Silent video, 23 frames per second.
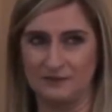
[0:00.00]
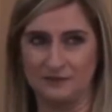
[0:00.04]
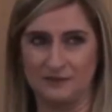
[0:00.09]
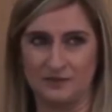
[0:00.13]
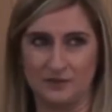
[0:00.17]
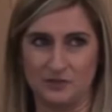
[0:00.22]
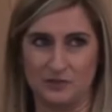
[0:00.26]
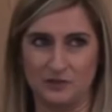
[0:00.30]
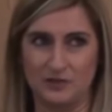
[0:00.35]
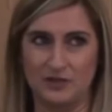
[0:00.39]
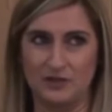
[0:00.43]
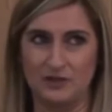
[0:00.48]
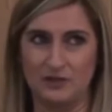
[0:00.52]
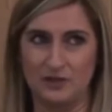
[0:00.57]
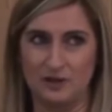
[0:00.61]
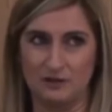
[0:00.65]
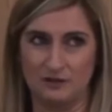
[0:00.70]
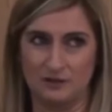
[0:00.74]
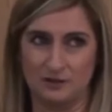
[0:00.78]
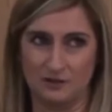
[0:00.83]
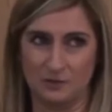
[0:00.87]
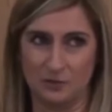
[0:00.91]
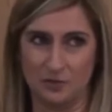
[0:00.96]
If it's 3
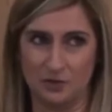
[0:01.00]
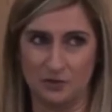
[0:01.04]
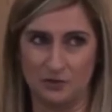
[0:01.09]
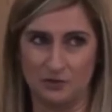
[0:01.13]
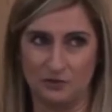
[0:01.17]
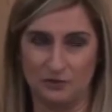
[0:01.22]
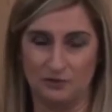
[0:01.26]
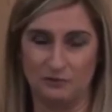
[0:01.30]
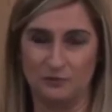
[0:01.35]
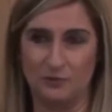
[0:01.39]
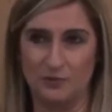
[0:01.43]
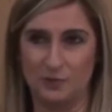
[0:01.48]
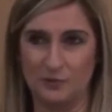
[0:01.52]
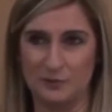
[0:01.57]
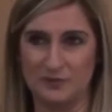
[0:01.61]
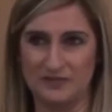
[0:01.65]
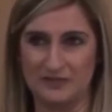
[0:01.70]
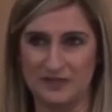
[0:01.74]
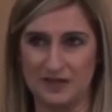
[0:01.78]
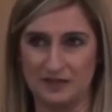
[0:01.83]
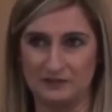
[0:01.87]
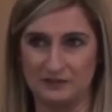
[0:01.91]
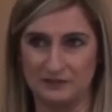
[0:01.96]
o'clock in the morning, you have to be up
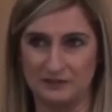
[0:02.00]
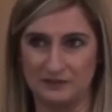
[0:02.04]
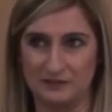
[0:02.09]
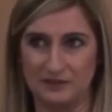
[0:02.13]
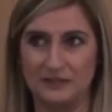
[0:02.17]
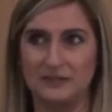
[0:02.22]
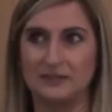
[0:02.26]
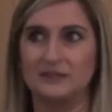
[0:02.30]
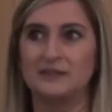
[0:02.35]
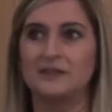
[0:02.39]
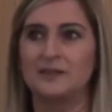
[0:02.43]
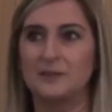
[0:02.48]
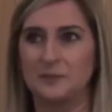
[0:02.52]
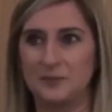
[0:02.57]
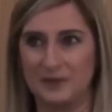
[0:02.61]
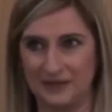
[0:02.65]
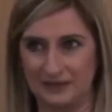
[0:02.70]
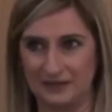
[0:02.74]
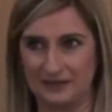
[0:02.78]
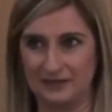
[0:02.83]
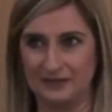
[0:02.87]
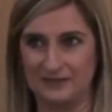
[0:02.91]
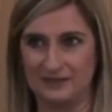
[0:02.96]
at 7, the
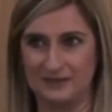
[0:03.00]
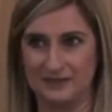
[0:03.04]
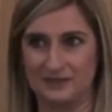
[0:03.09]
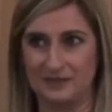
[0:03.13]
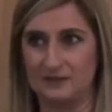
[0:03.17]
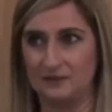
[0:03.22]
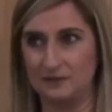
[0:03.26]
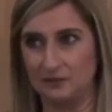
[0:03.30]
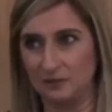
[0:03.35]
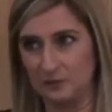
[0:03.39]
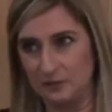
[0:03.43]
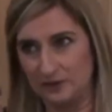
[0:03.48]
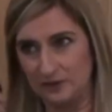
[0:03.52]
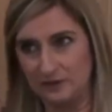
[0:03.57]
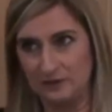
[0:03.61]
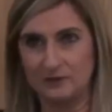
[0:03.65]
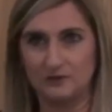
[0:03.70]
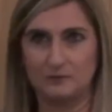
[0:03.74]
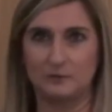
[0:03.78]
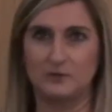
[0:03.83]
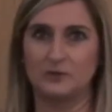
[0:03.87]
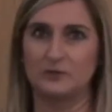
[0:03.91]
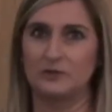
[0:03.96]
panic is set in. Oh my
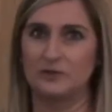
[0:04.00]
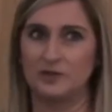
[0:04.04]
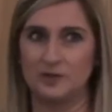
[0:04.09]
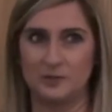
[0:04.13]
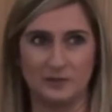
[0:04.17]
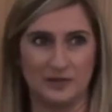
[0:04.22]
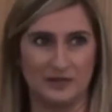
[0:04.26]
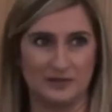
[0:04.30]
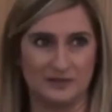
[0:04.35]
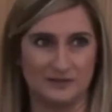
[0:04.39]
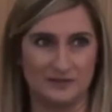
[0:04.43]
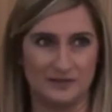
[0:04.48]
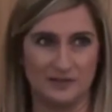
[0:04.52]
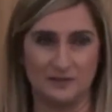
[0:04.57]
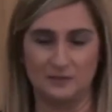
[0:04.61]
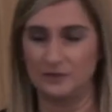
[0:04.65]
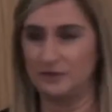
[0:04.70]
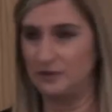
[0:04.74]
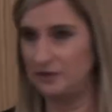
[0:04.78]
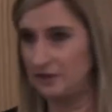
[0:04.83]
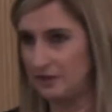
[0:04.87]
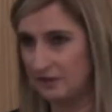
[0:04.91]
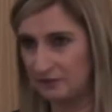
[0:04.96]
God, I'm not going to get back to
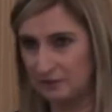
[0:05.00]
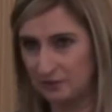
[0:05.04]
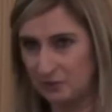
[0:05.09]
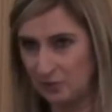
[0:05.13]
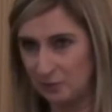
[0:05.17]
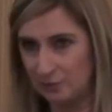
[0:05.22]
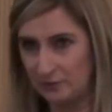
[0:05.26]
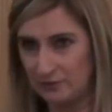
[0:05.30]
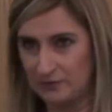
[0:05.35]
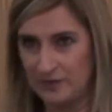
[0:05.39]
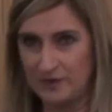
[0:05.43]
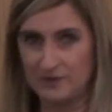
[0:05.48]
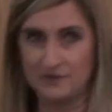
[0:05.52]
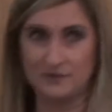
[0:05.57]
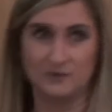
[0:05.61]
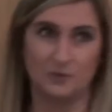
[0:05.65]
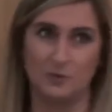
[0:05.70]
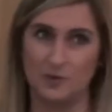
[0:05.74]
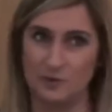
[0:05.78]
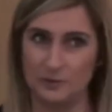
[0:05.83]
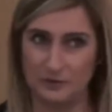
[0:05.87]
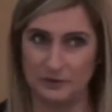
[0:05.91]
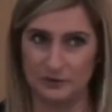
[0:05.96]
sleep. I only have a couple of
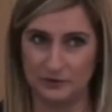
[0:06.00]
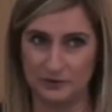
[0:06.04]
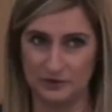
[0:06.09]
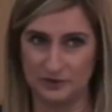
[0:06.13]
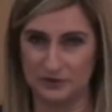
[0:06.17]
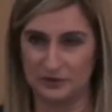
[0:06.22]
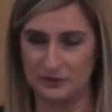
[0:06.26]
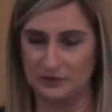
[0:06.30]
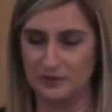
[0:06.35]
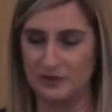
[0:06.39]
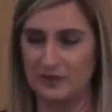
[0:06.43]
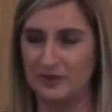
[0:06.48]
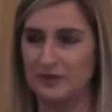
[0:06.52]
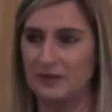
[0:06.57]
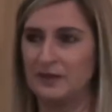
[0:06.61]
hours. What am I going to do?